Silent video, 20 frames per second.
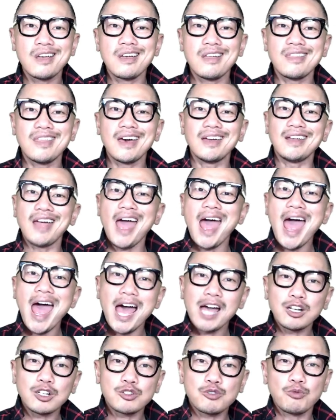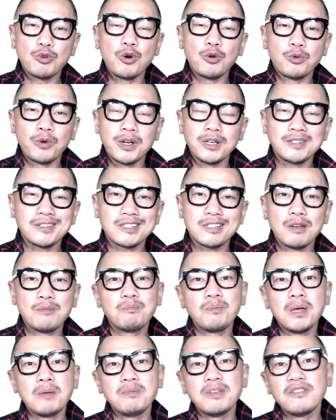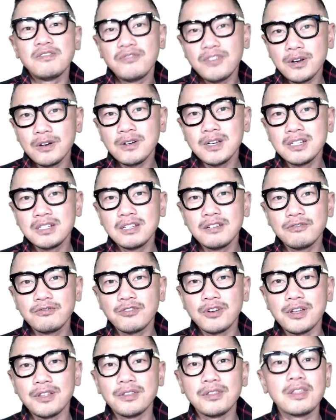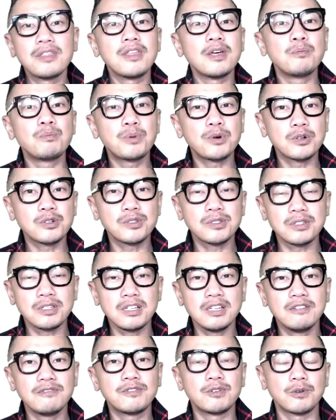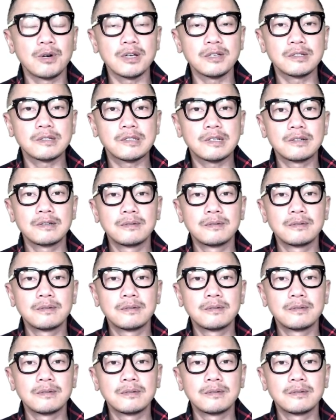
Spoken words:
that actual risk may be very different than perceived risk.